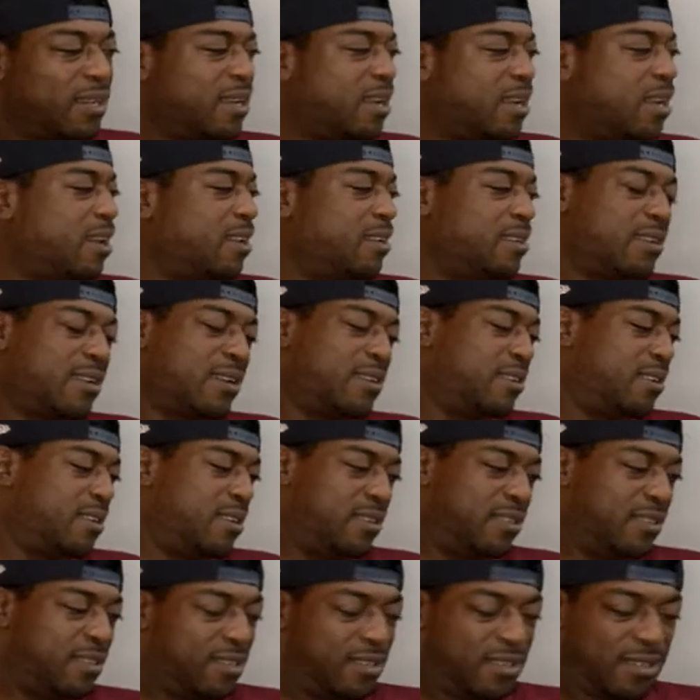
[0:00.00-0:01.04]
Nah.
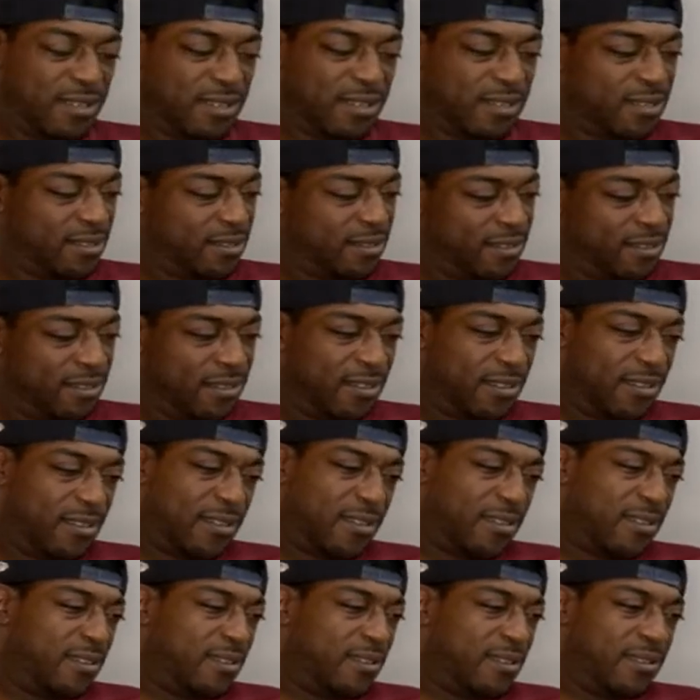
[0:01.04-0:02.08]

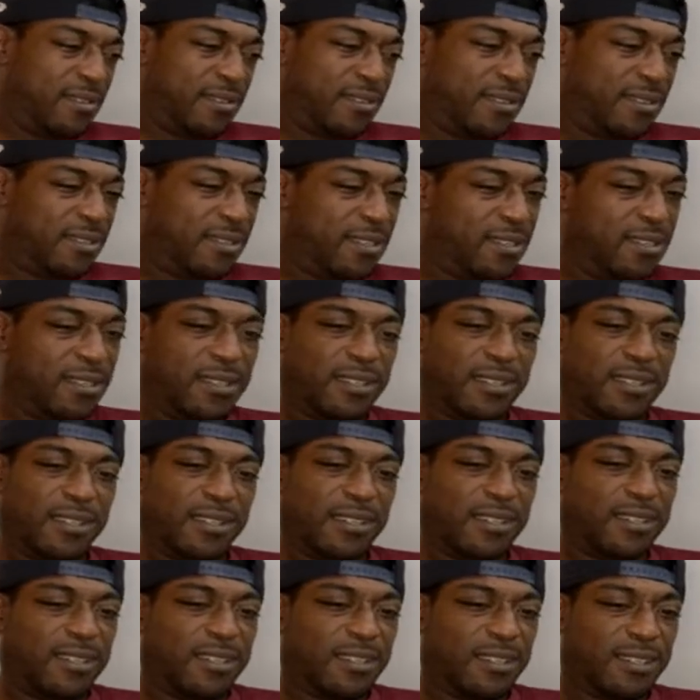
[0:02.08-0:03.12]
See, let
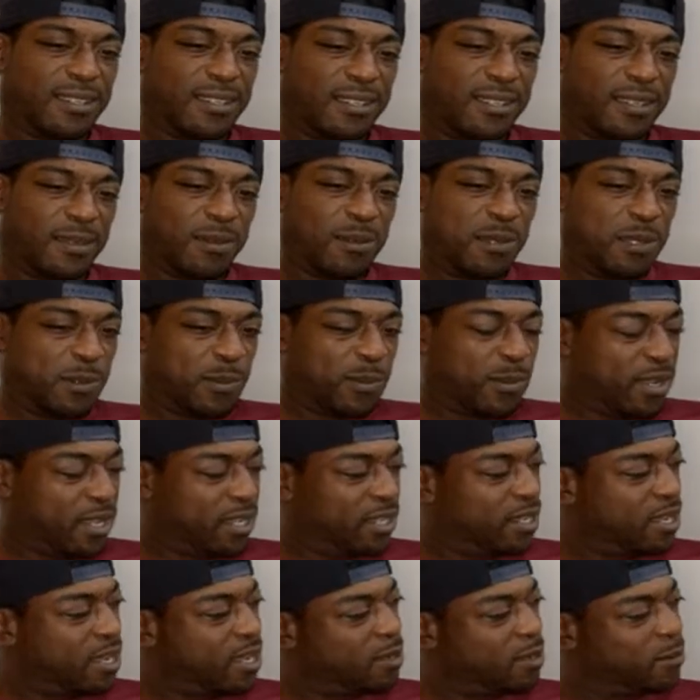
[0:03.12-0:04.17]
me
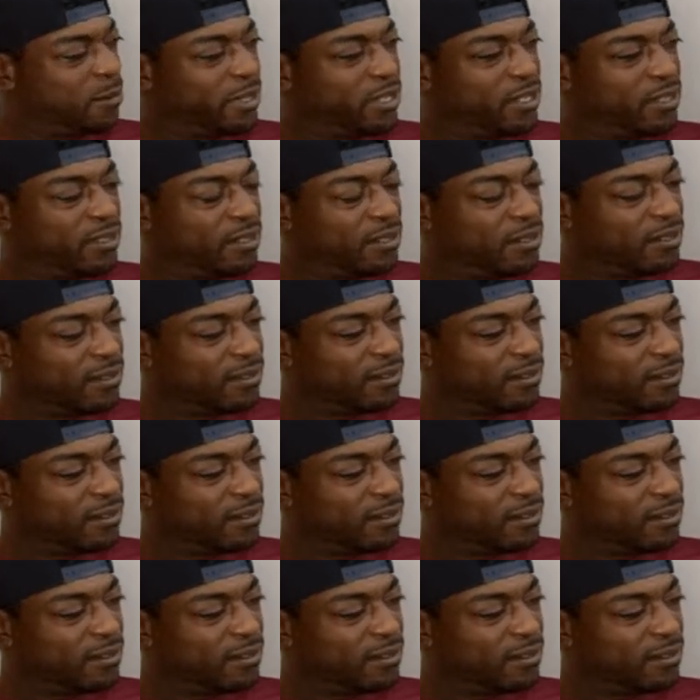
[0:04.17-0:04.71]
explain y'all, man.